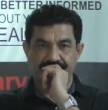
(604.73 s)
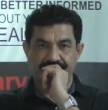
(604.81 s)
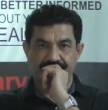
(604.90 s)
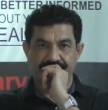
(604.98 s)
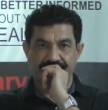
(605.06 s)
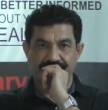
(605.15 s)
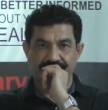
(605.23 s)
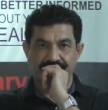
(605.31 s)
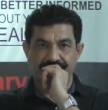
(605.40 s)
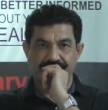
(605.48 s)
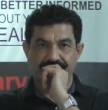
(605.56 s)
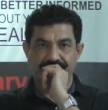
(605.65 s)

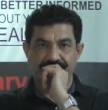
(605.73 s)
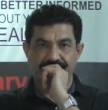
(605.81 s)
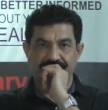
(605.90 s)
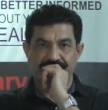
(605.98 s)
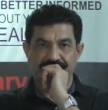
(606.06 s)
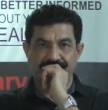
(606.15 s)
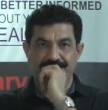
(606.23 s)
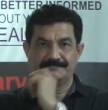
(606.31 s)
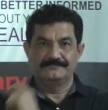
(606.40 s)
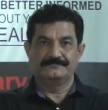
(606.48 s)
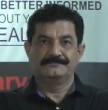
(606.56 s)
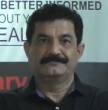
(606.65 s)

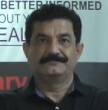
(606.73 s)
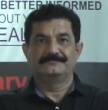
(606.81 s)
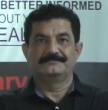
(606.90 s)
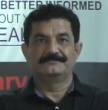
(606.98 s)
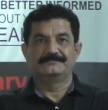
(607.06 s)
No one is speaking in this clip.